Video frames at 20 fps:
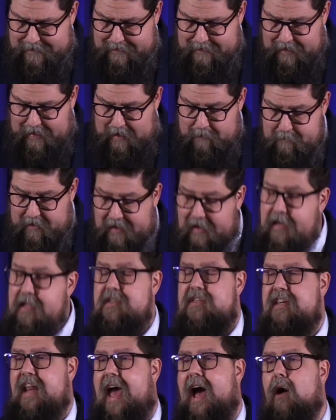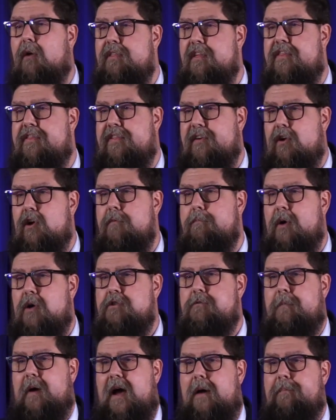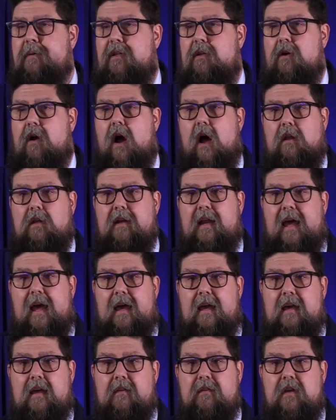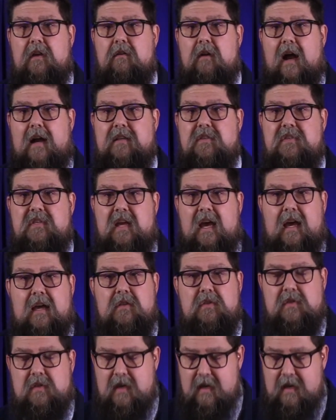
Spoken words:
But it is now the third most popular holiday in the United States